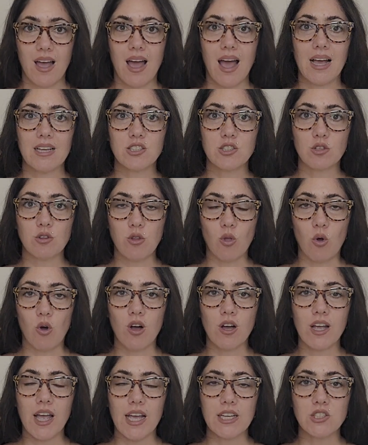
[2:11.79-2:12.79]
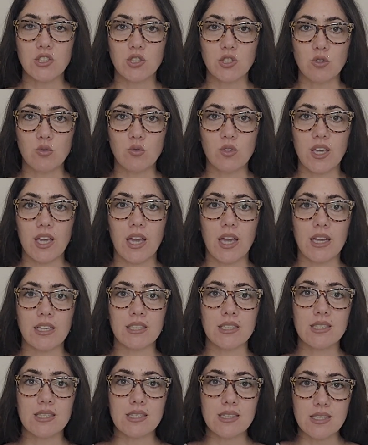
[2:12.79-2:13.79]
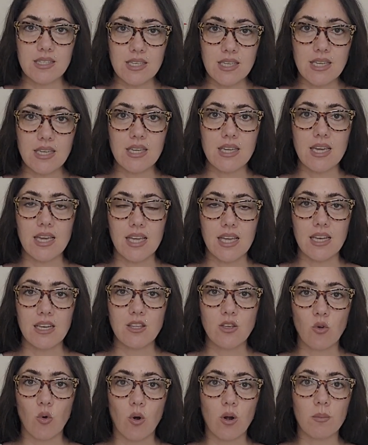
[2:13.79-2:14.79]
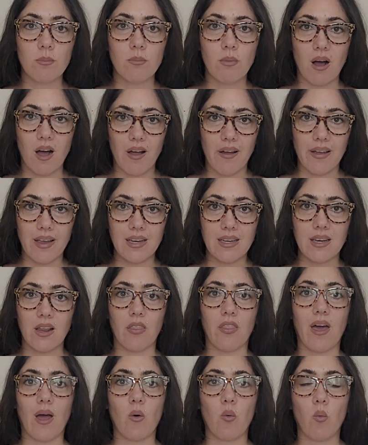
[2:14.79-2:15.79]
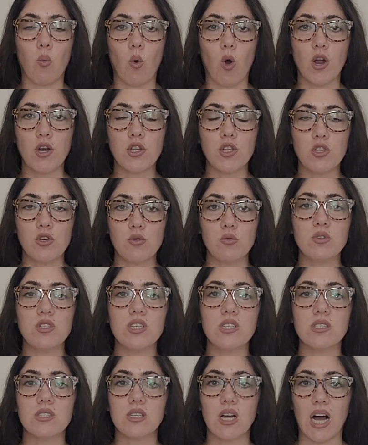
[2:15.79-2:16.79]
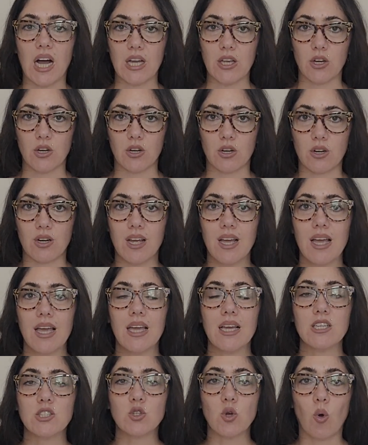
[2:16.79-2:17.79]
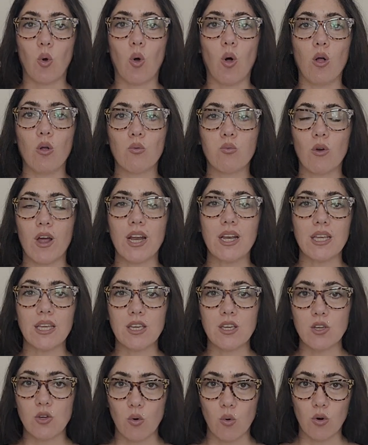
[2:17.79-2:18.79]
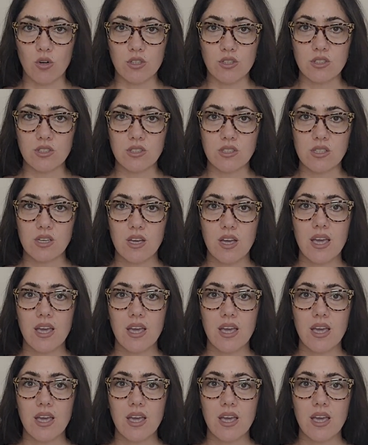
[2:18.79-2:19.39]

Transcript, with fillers: As long as you can see in your mind that what you desire is already yours,